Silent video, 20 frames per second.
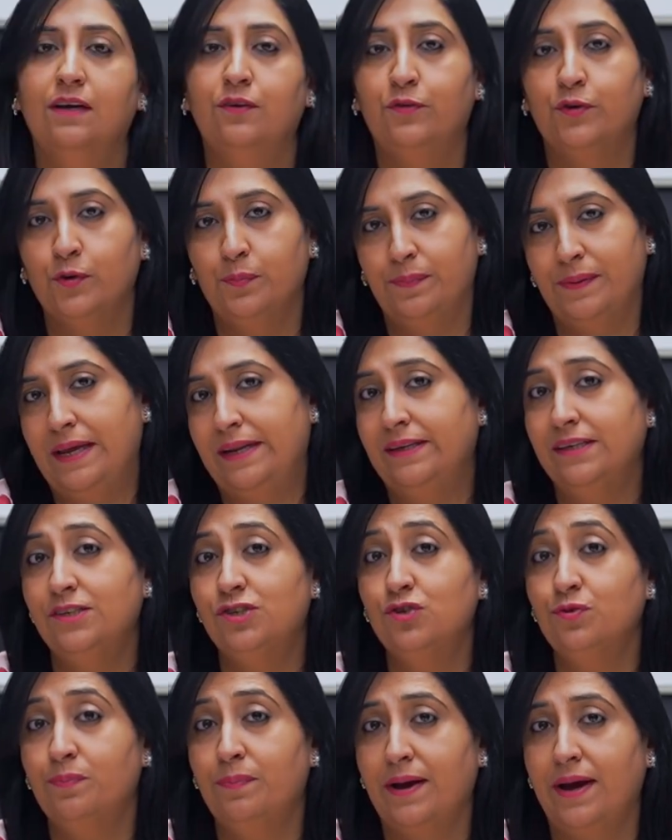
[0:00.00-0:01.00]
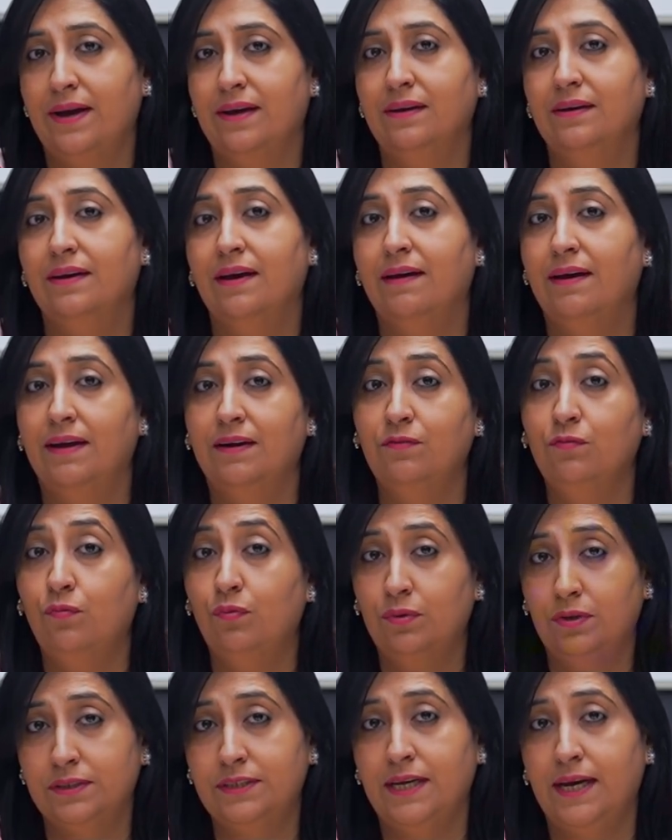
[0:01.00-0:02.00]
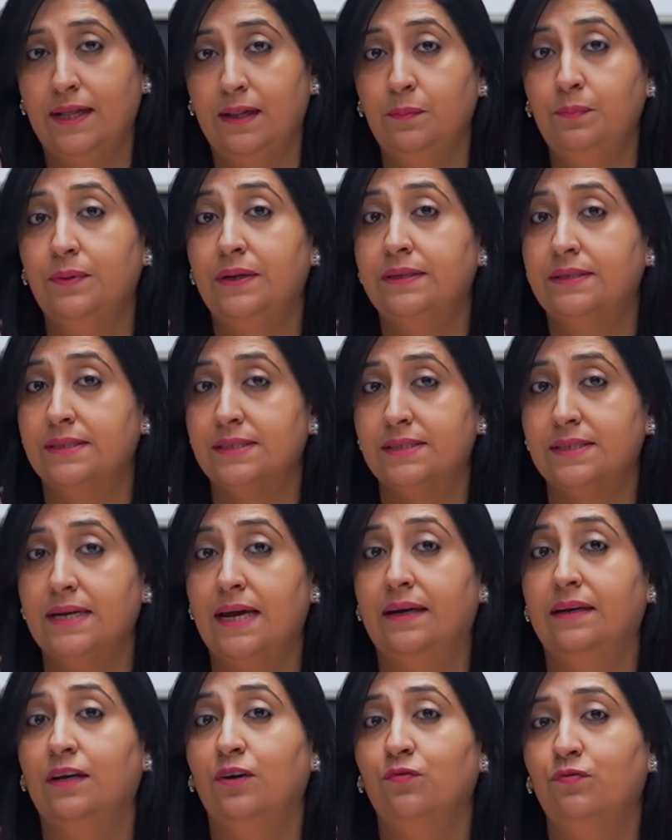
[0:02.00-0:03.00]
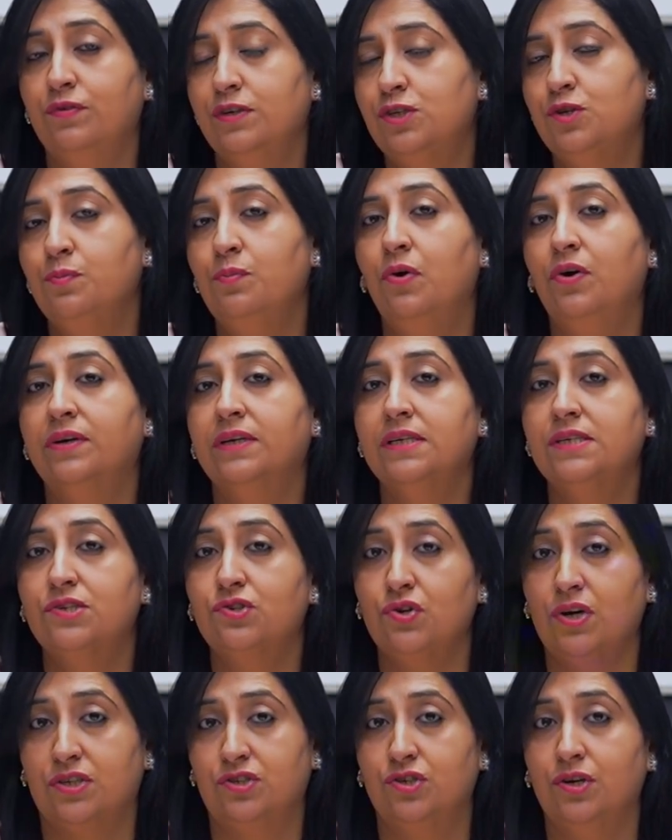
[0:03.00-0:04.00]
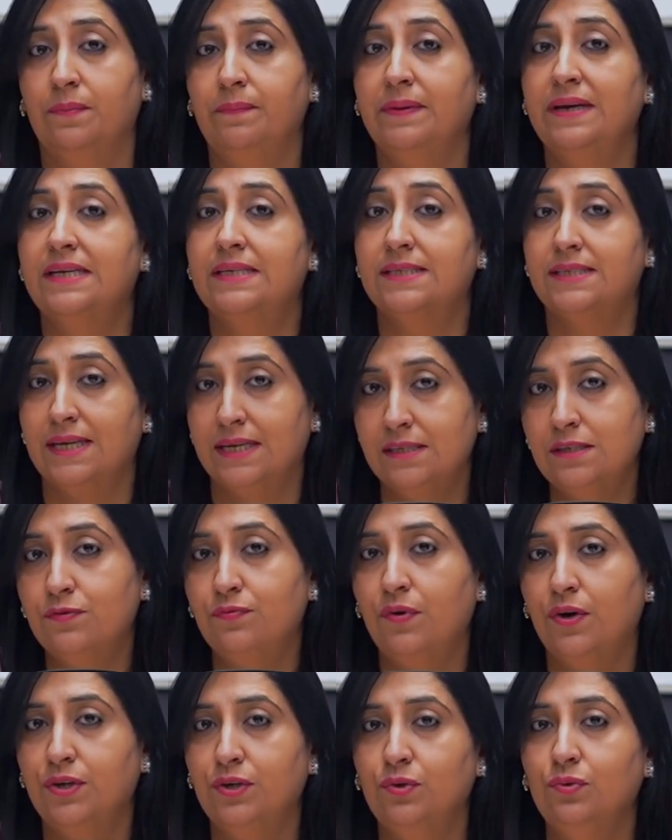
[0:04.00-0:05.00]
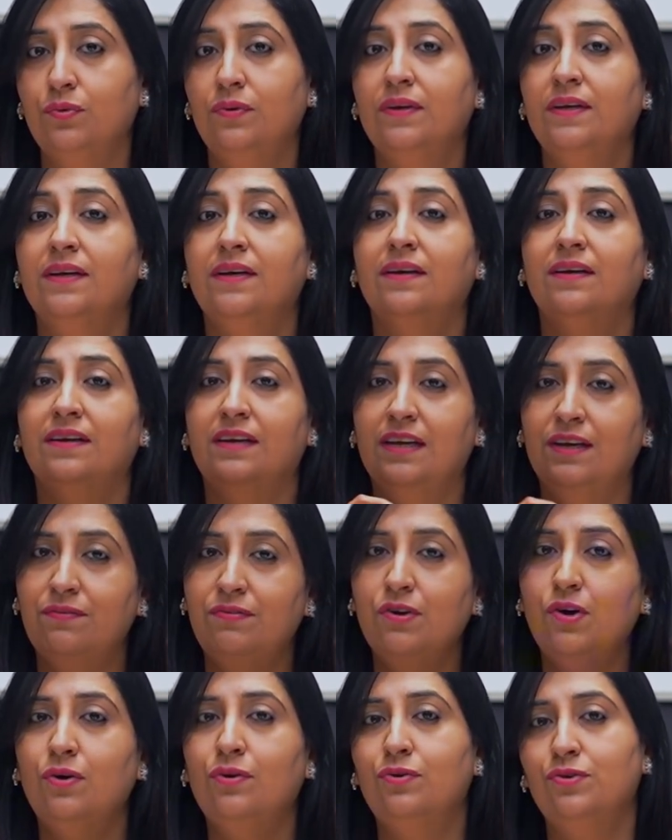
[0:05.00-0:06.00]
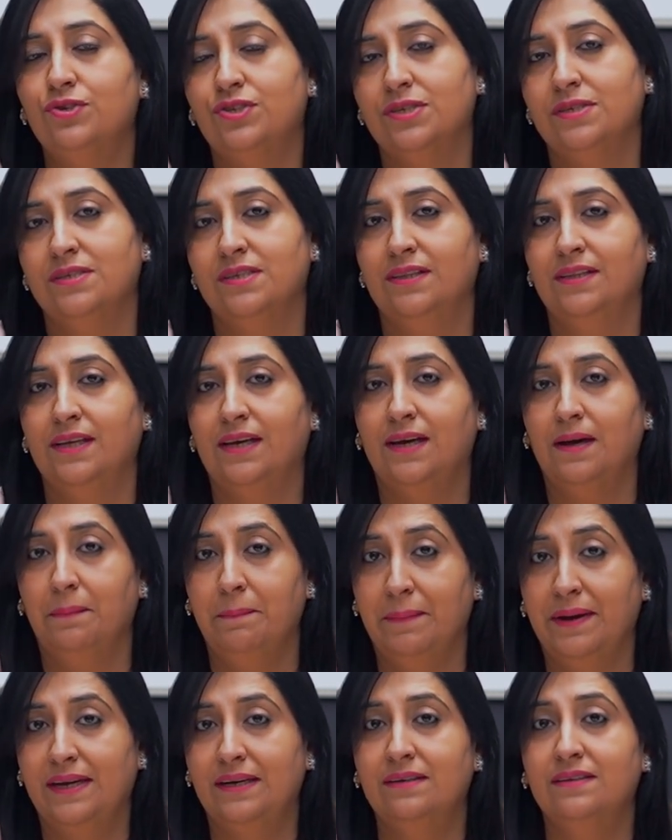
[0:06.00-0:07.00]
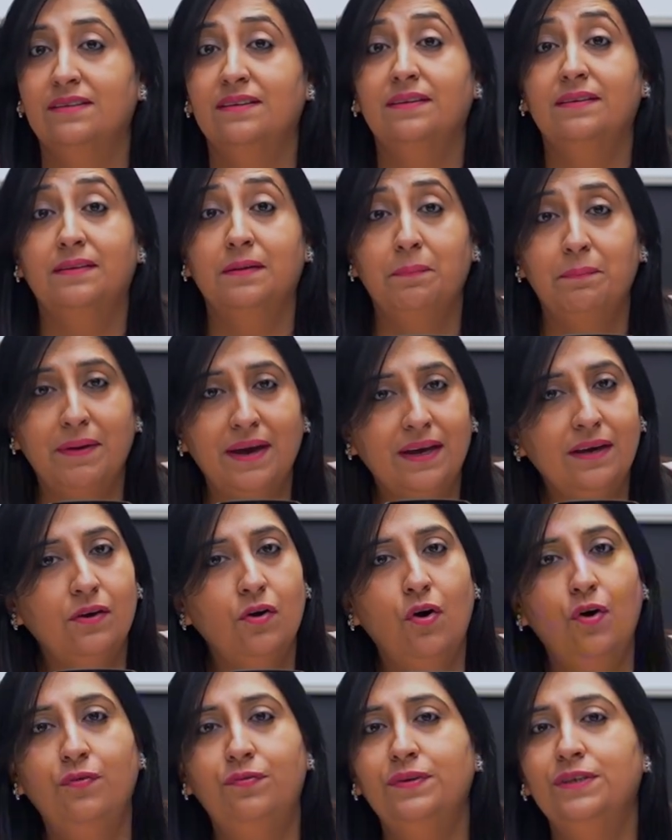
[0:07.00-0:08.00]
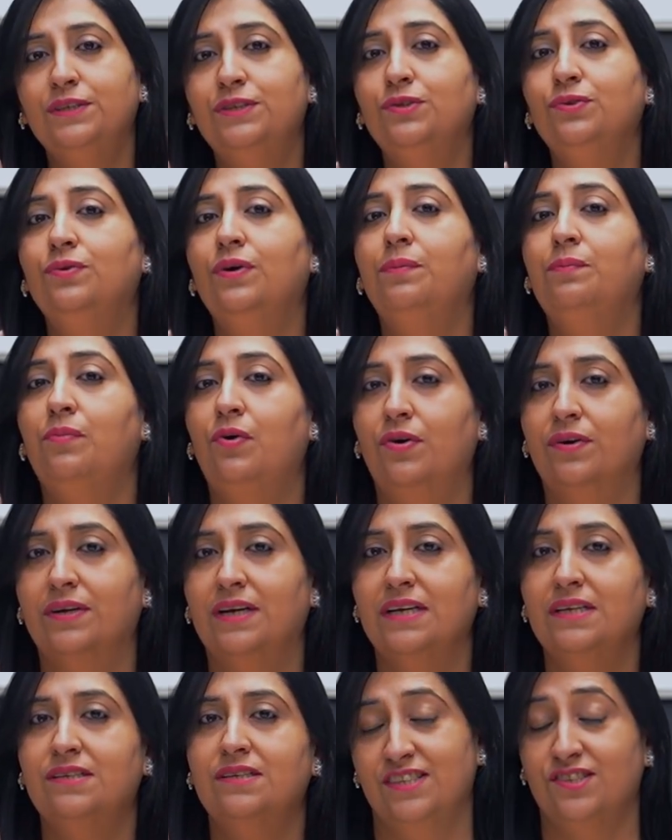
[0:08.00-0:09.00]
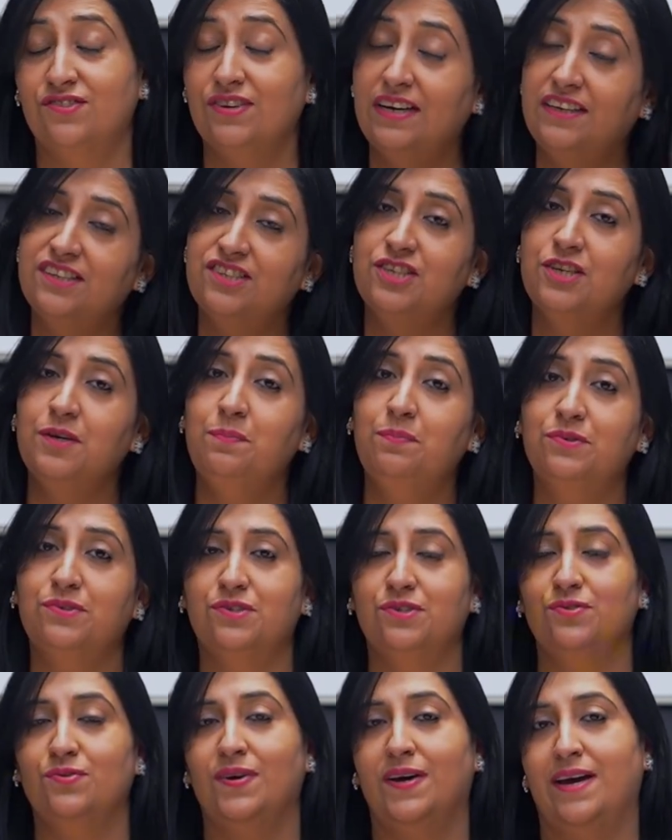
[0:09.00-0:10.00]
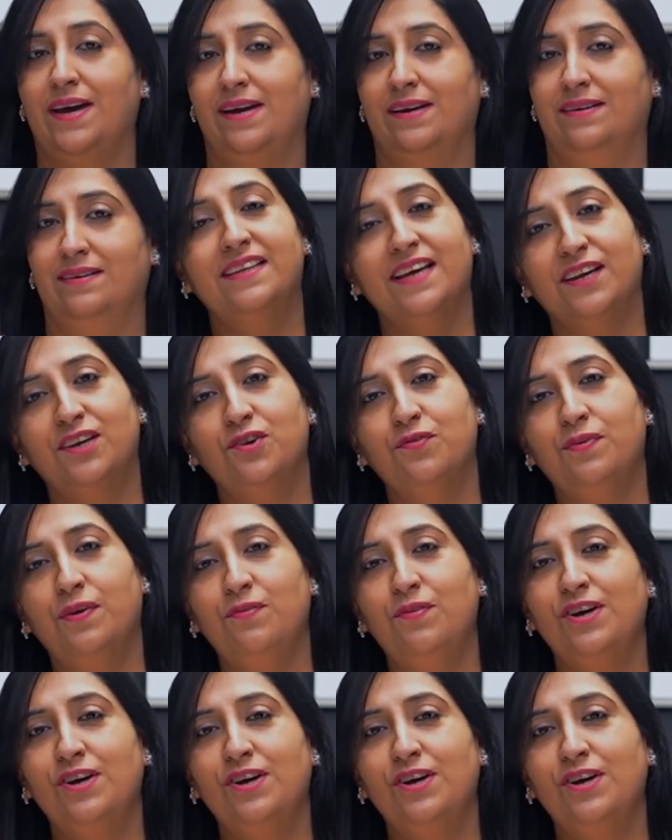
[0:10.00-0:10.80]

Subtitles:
If you're planning to buy and want help understanding which mortgage structure makes sense for you, leave your questions in the comment. The bank offers you a mortgage. Strategy puts you ahead. Thank you for